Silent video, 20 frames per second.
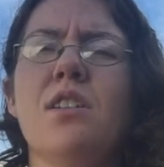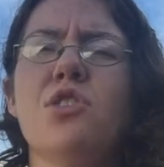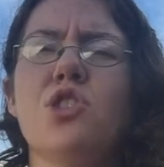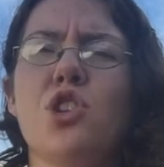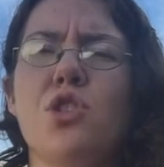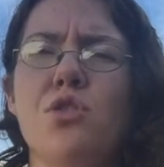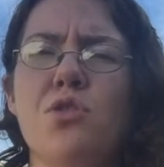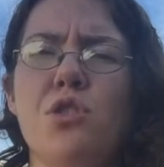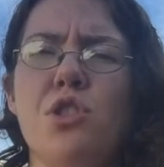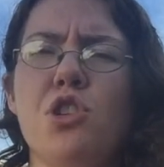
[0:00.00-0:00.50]

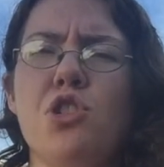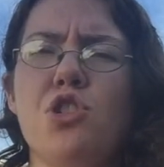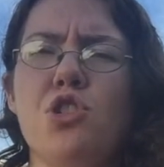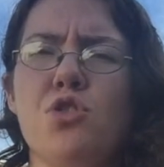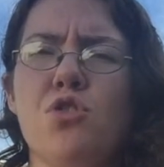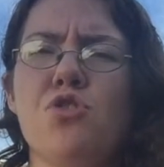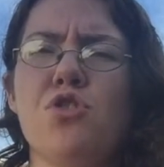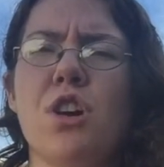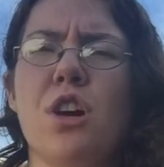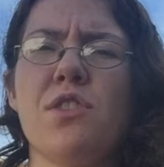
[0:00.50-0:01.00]
to the
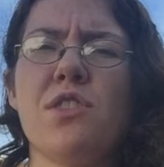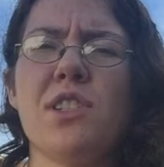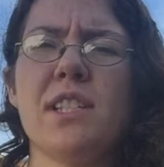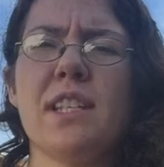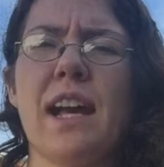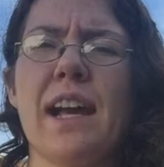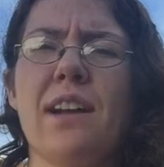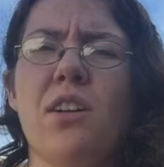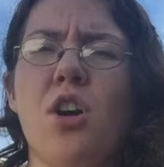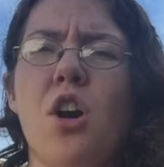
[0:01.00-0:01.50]

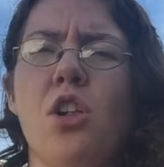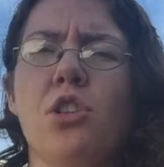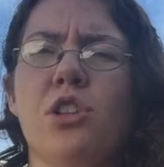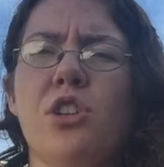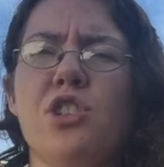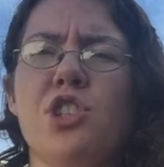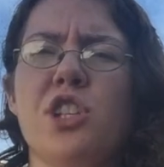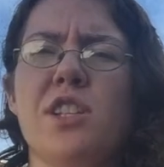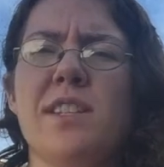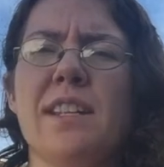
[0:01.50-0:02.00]

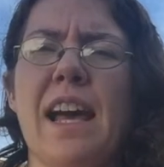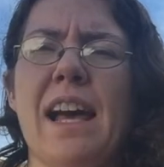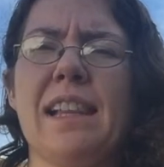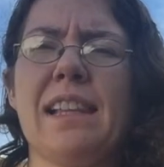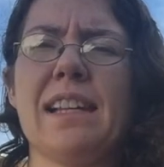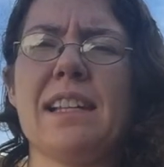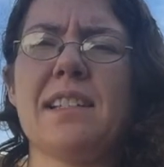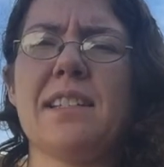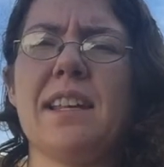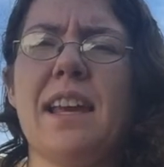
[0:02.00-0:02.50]
neuropsychologist
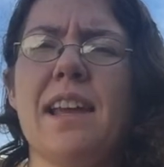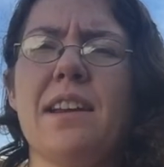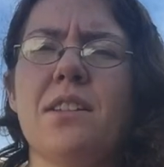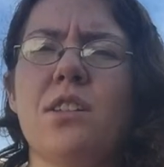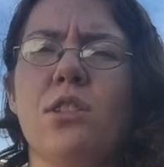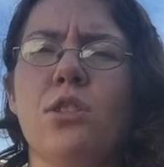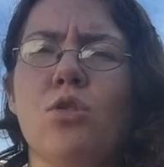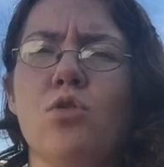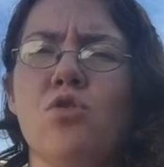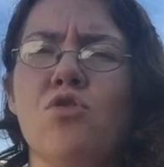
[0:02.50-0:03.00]

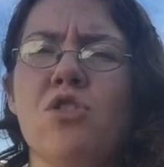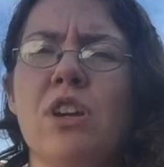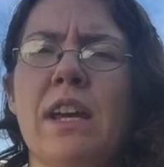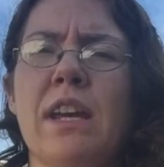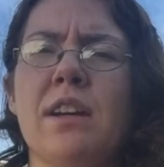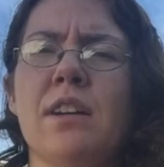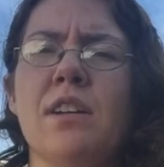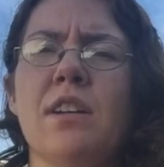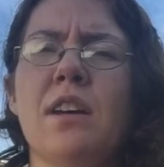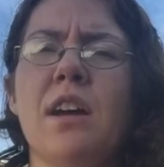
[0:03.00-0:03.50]
Alexander
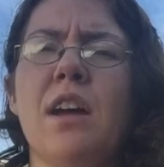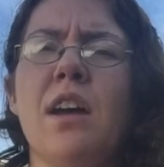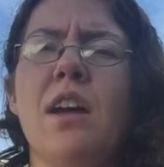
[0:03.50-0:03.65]
Luria